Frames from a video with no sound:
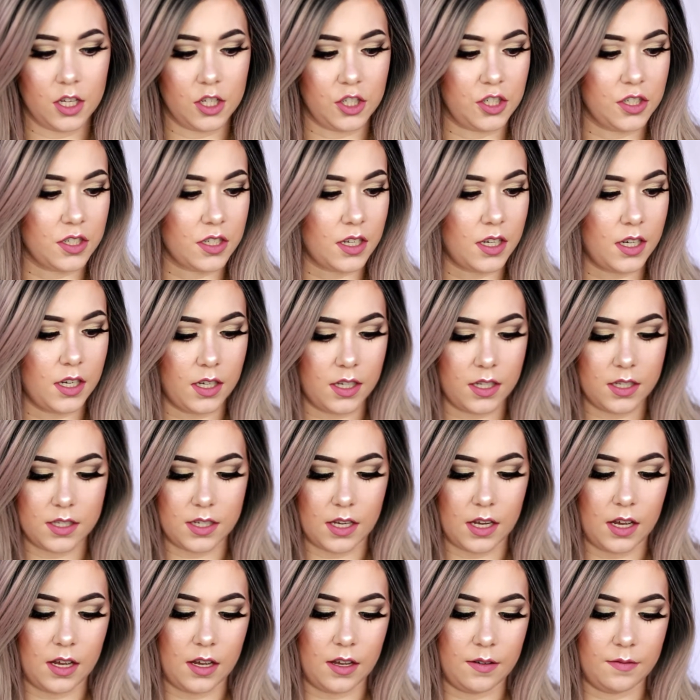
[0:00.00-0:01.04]
Just because
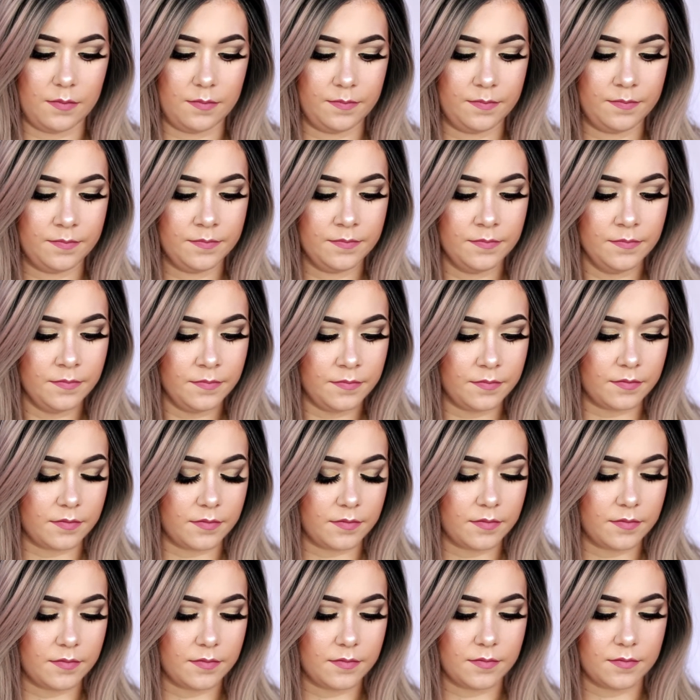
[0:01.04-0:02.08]

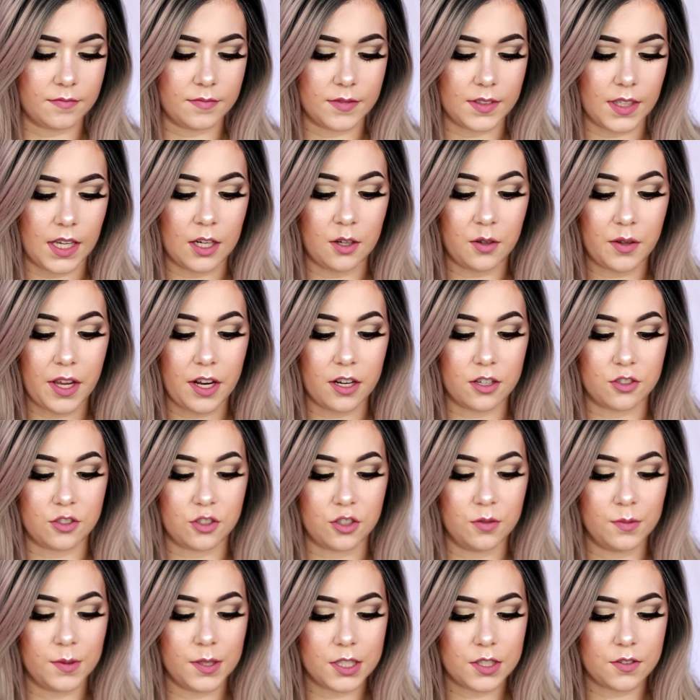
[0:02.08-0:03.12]
I don't care
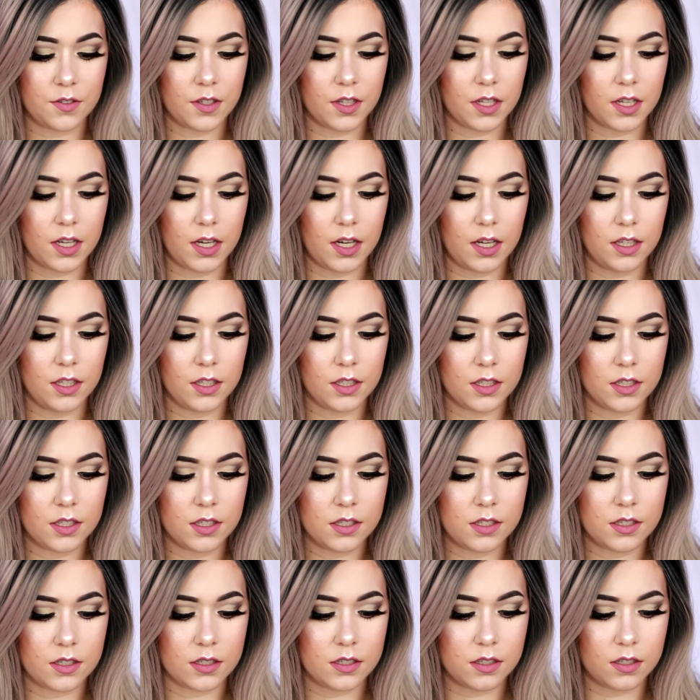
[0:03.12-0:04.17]
too much for the
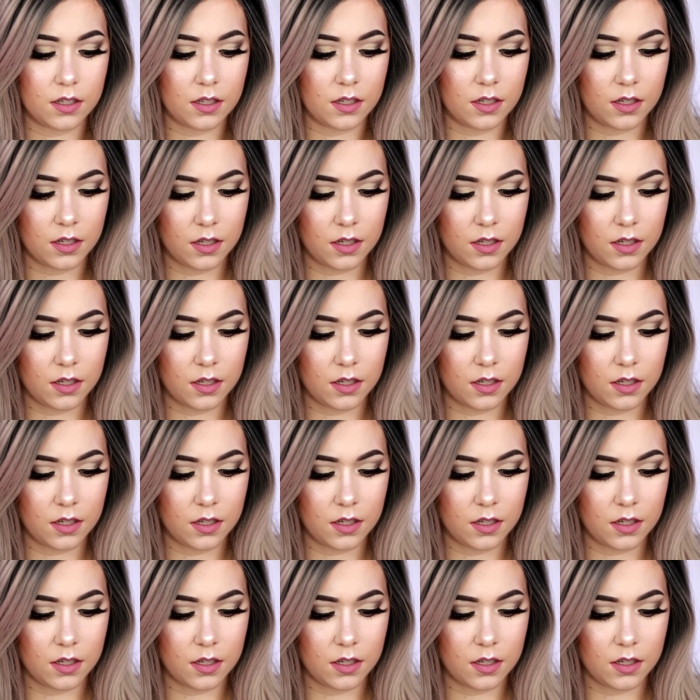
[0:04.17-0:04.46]
colors,